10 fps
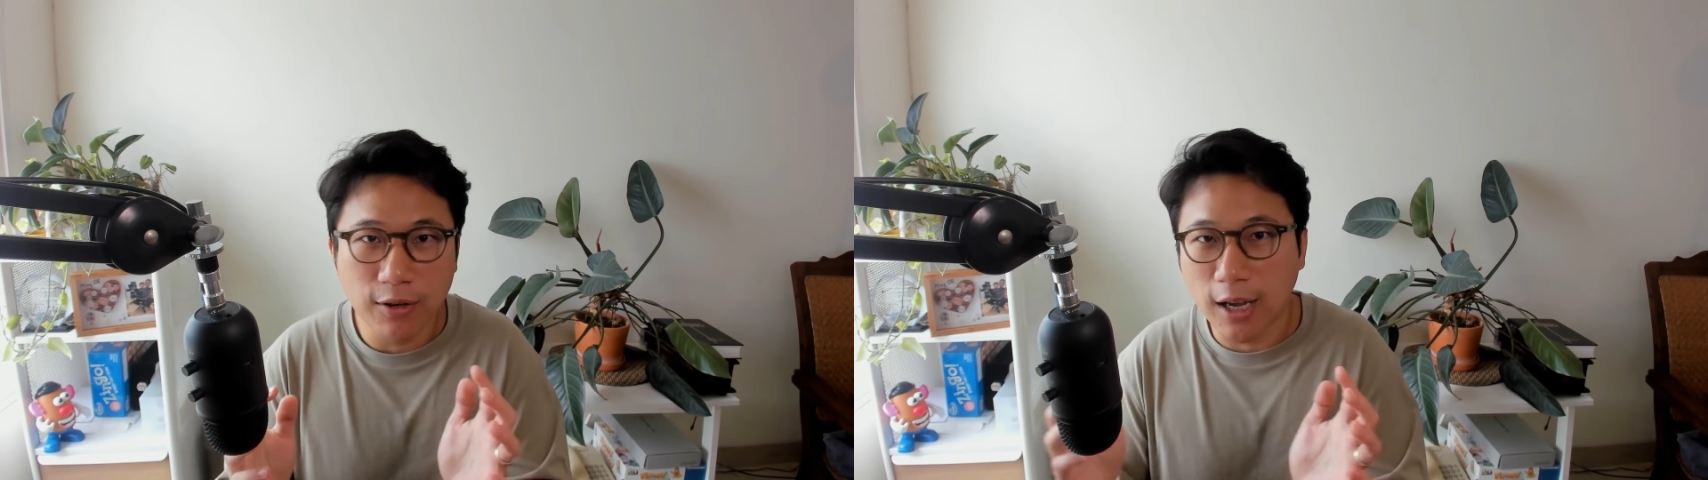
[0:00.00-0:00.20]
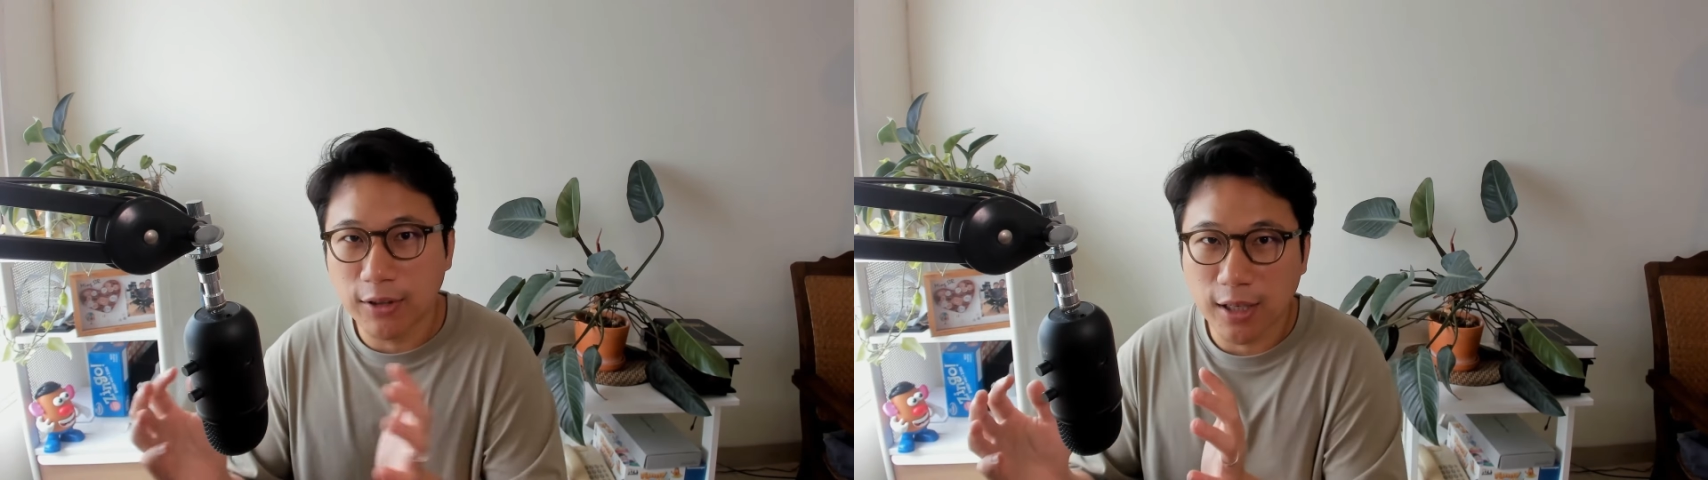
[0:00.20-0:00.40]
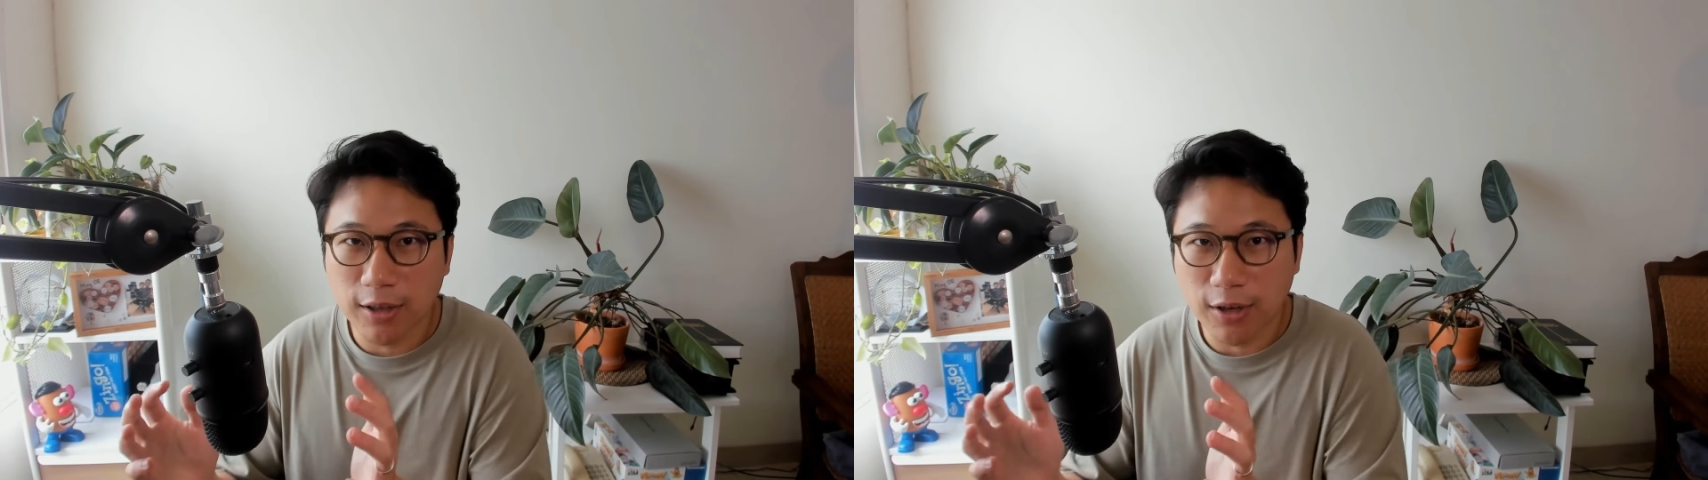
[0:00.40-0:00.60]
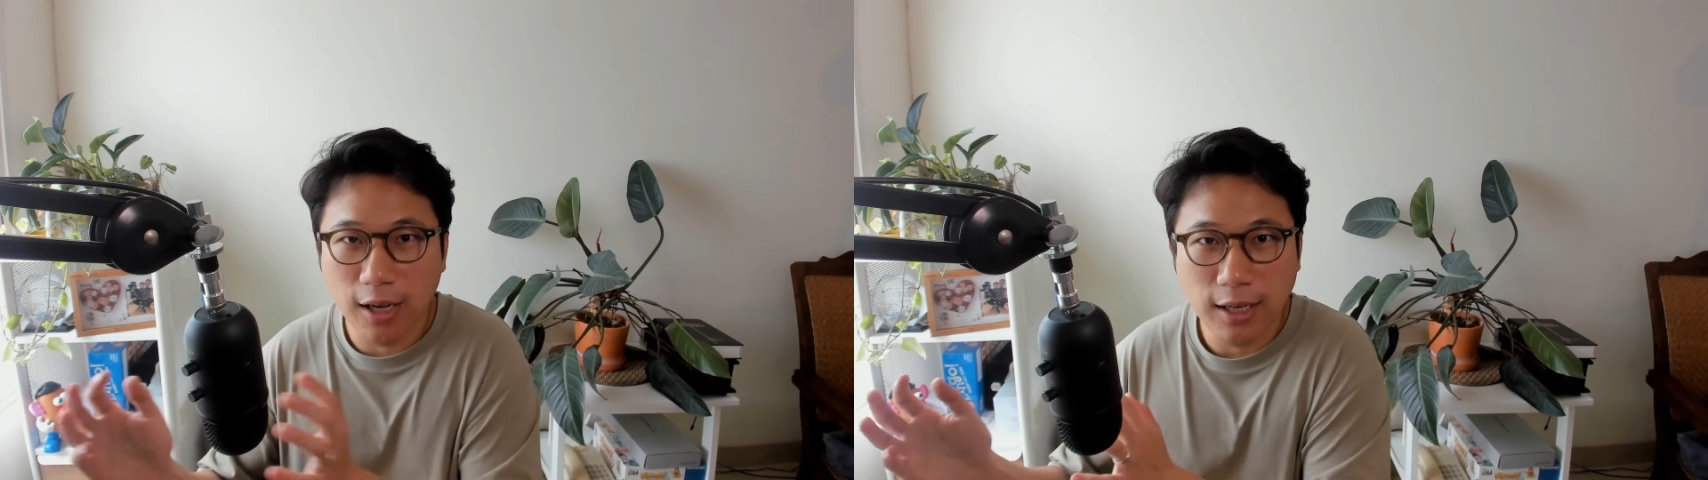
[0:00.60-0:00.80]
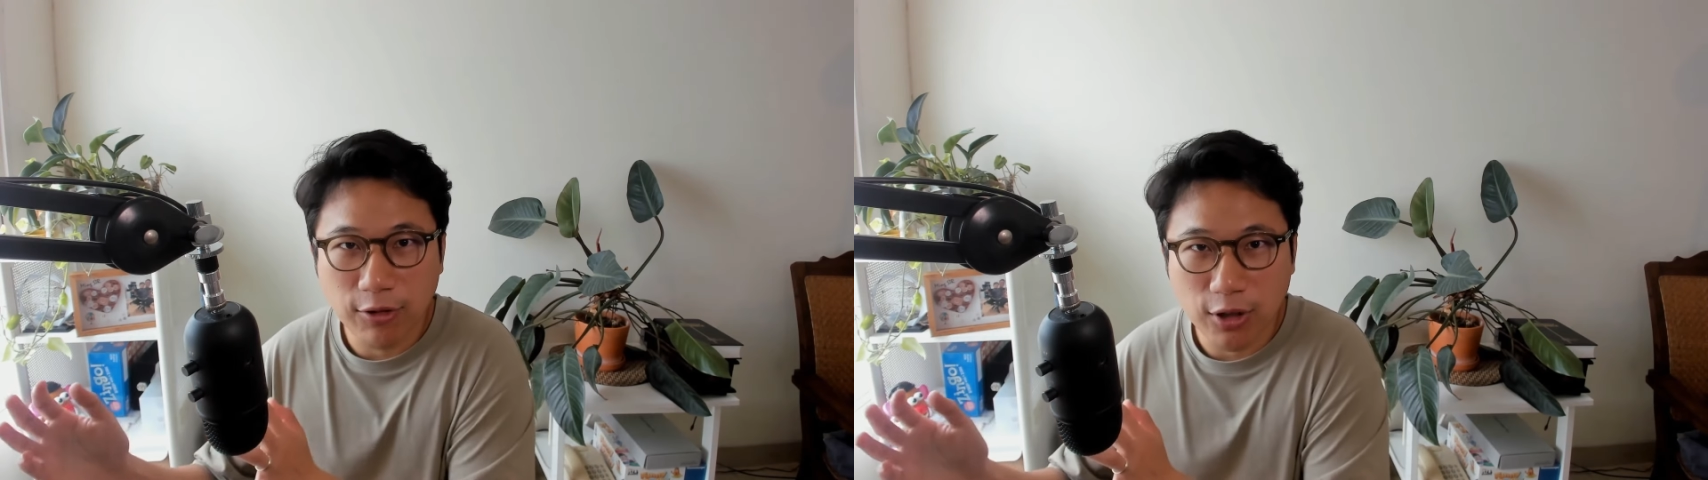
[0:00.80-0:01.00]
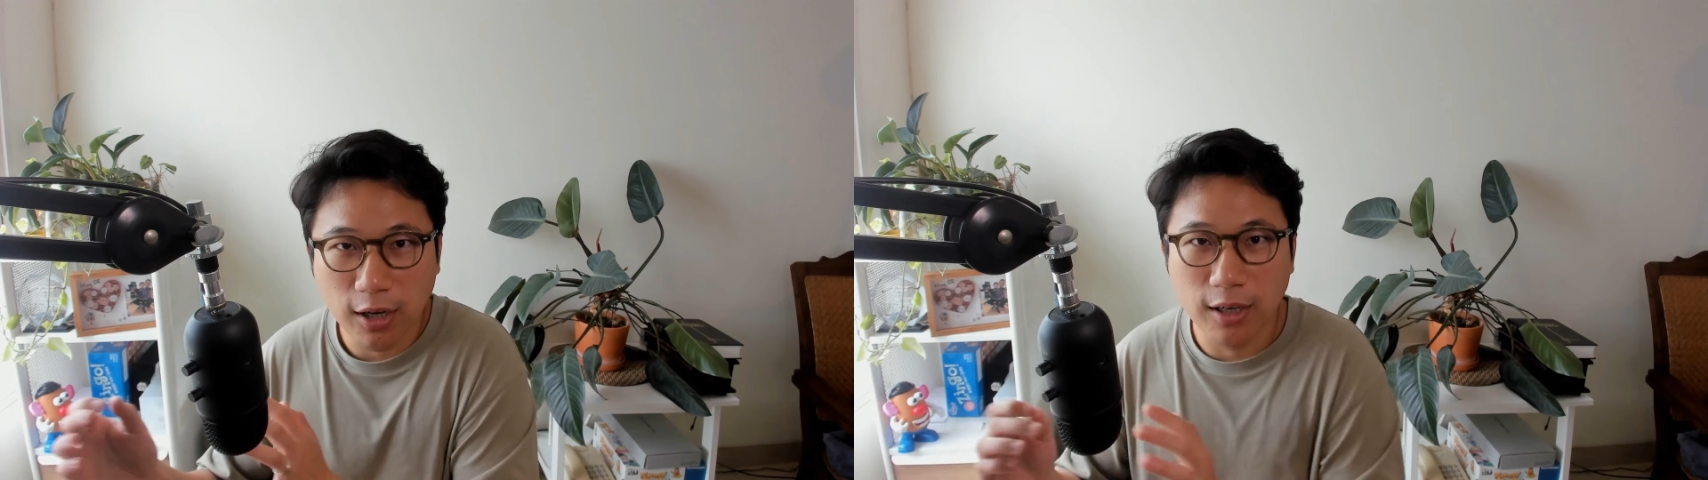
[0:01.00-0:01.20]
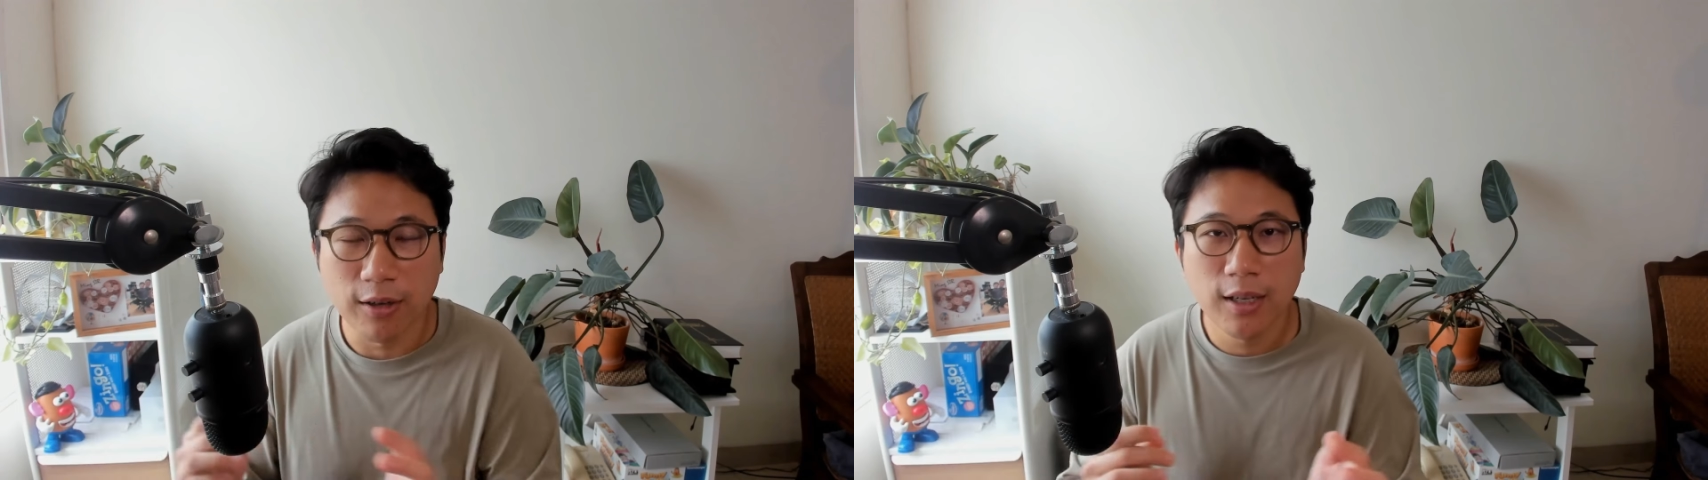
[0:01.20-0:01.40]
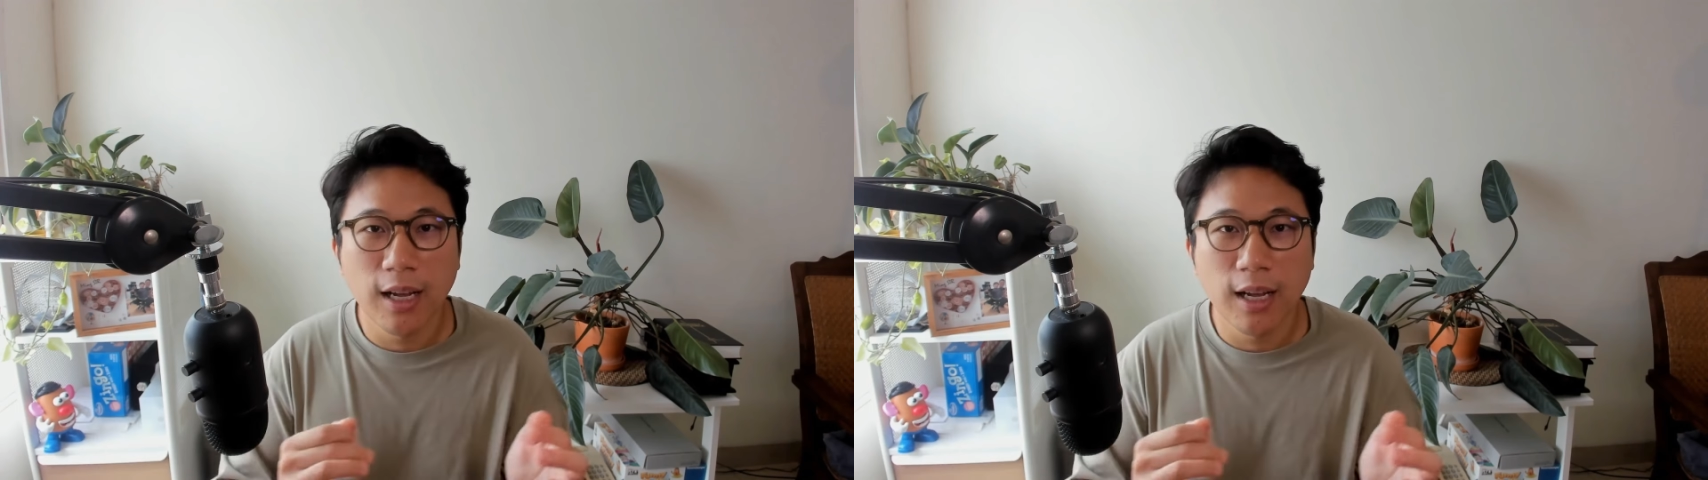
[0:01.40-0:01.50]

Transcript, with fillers: now it's clear, now it's not clear.